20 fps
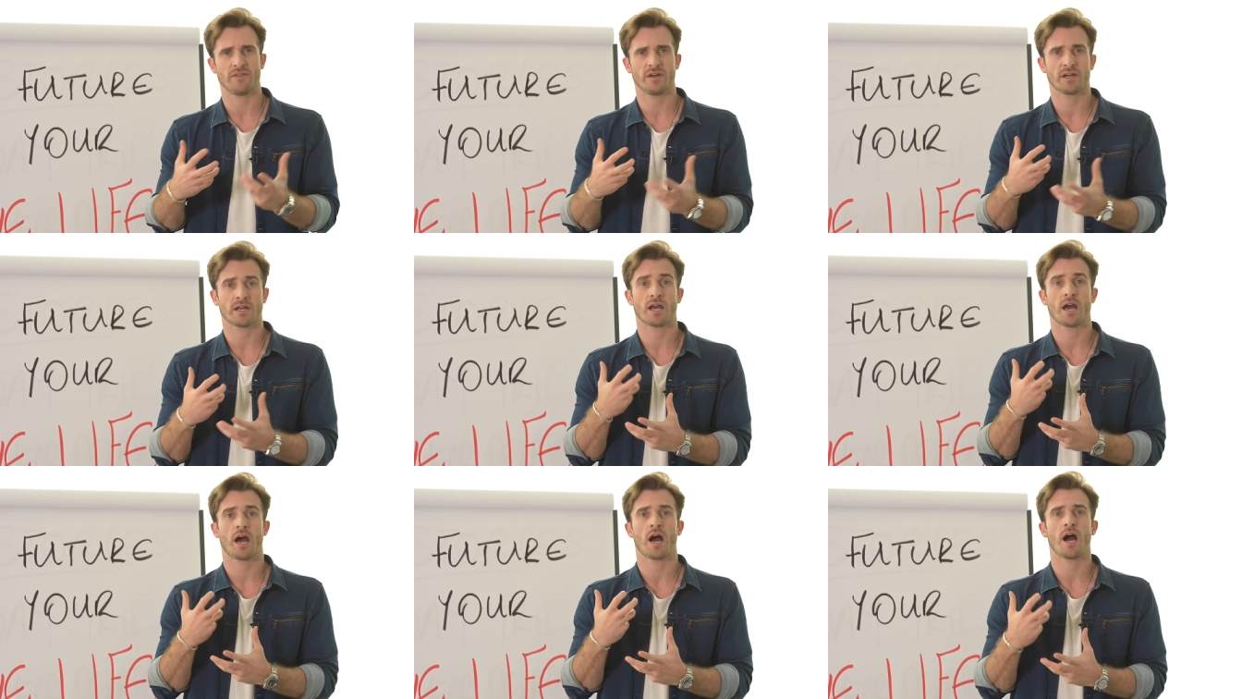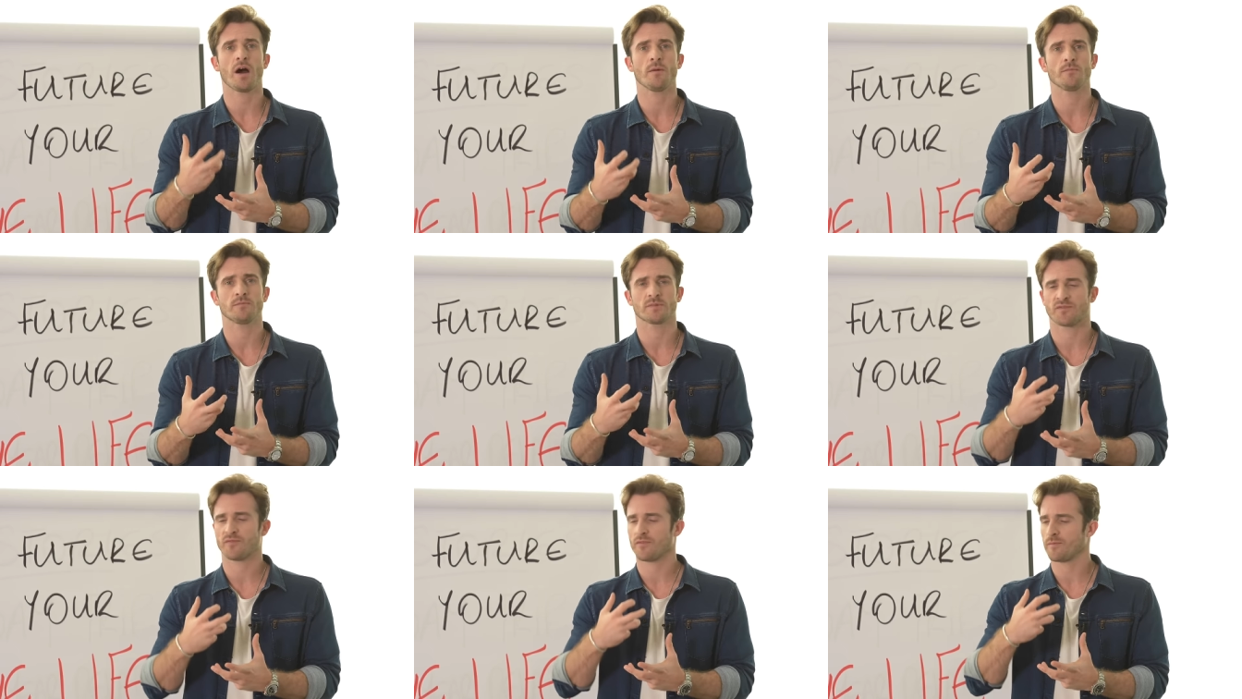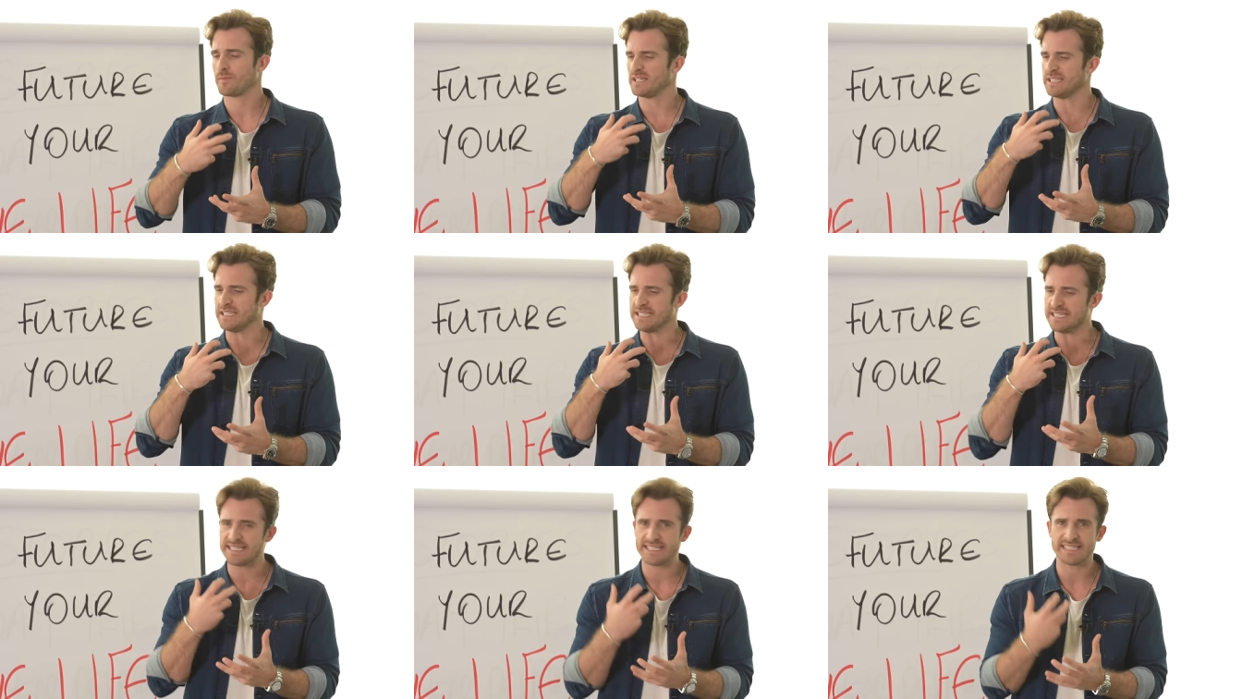that comes from a
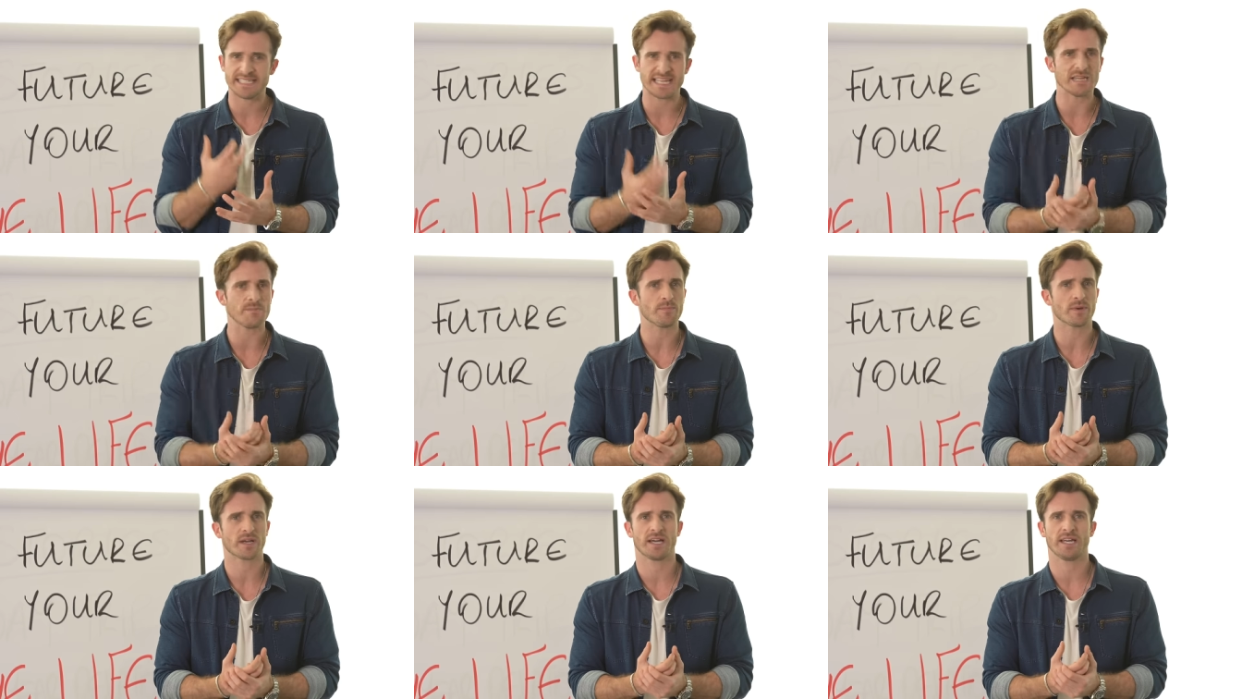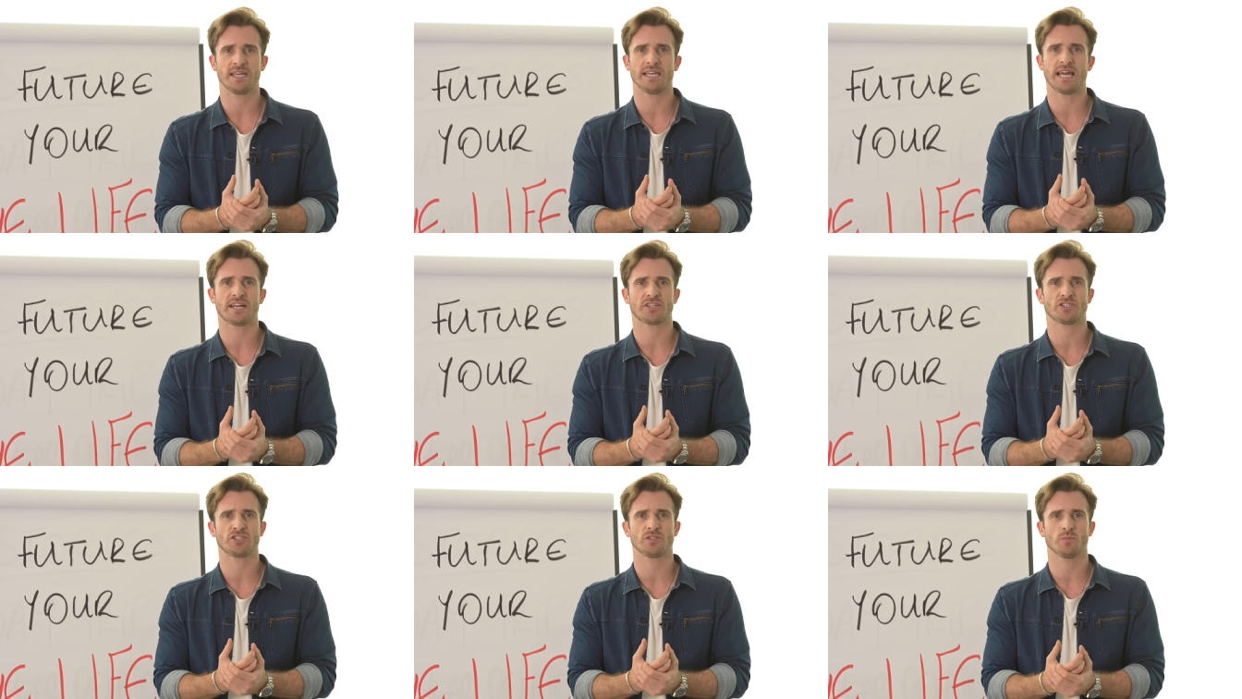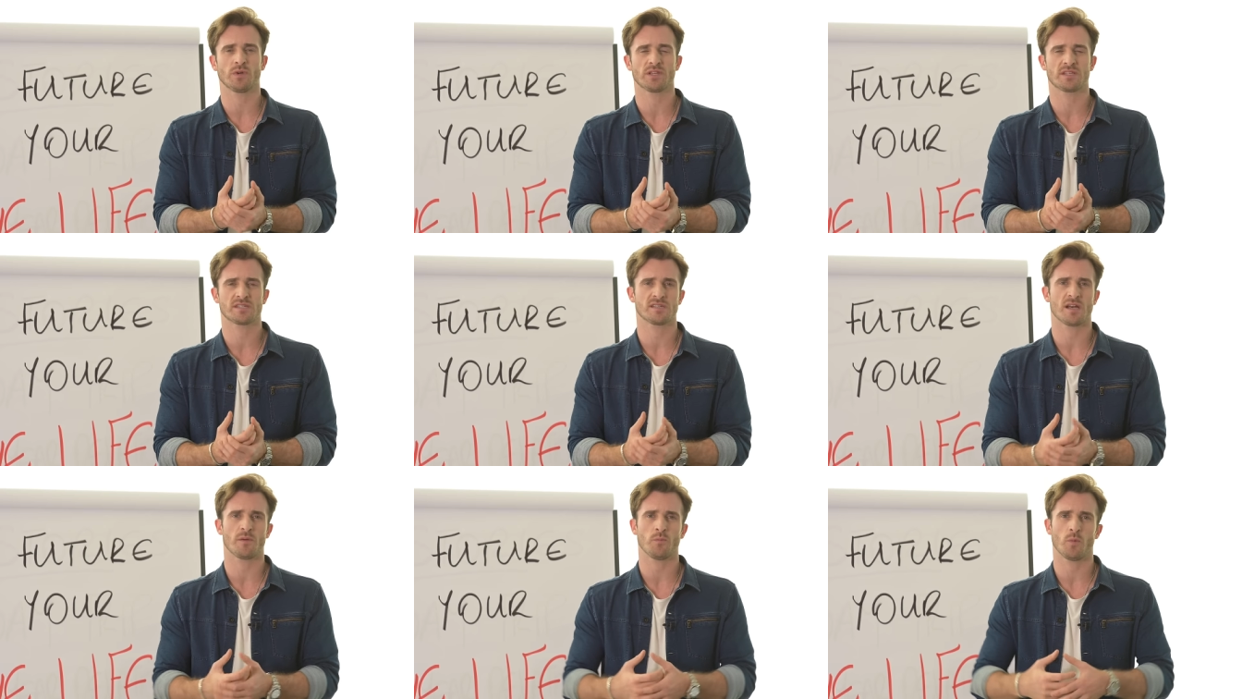deep connection with
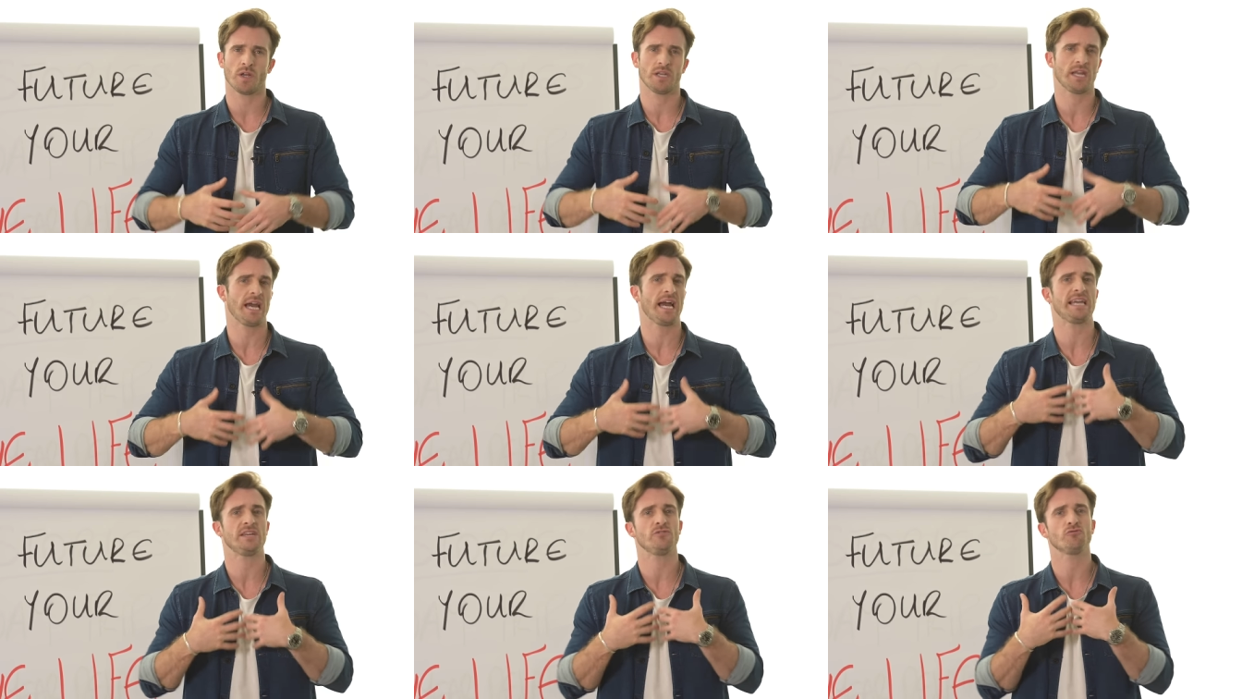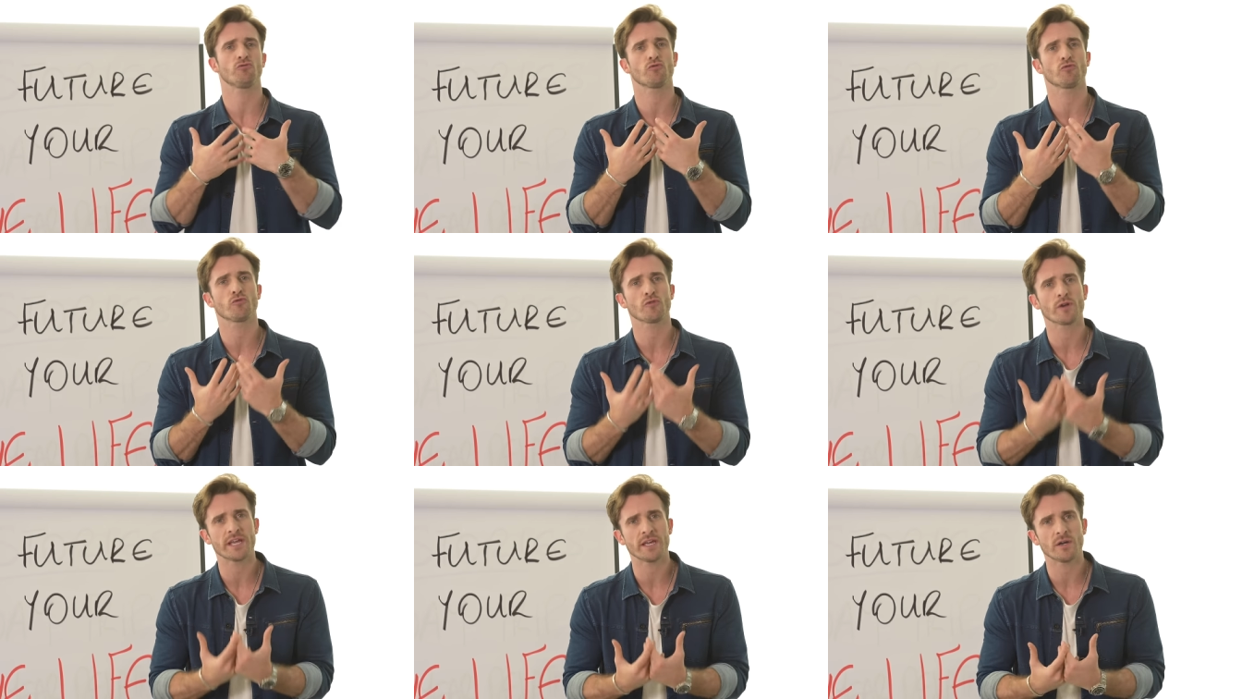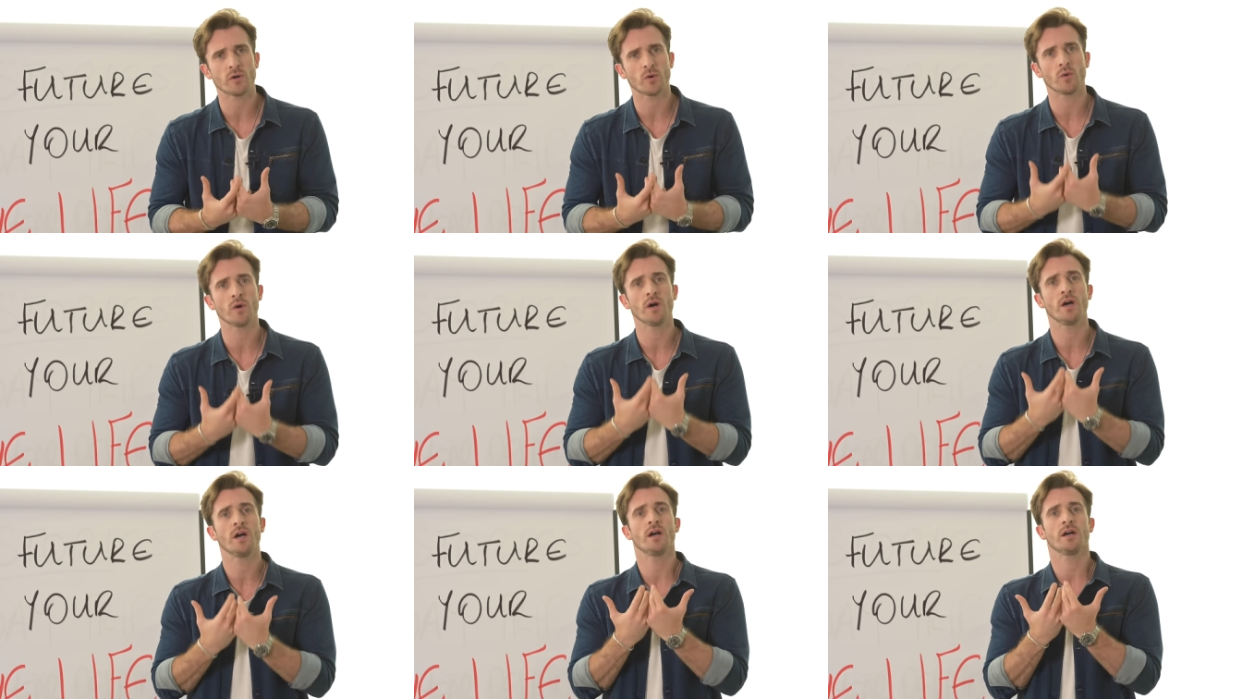someone, a
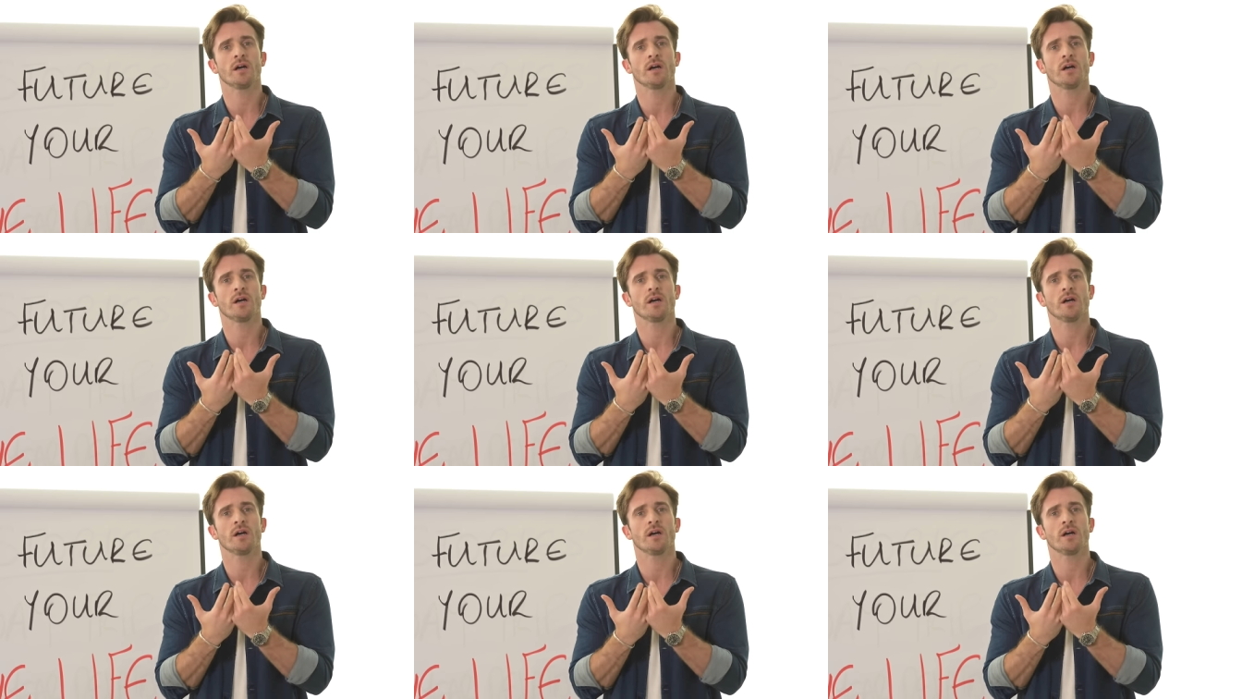real